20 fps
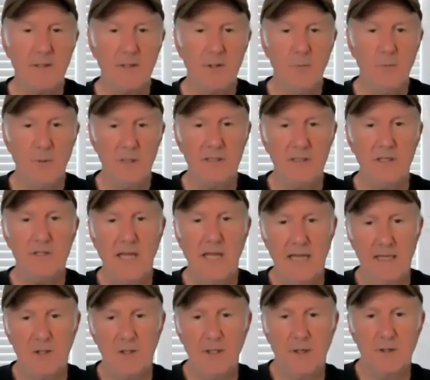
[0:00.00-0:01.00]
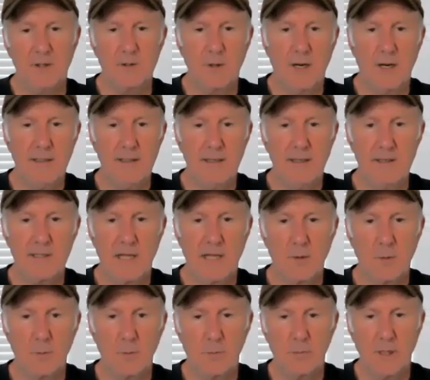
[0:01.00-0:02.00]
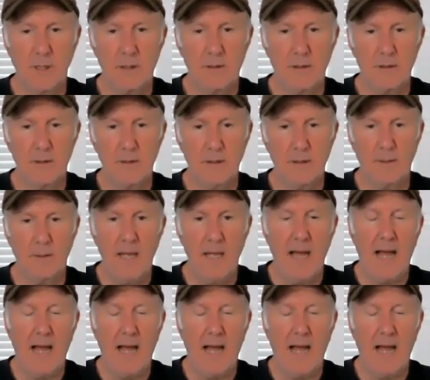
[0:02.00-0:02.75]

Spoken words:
you've been to Tangiers, right? Is that yeah.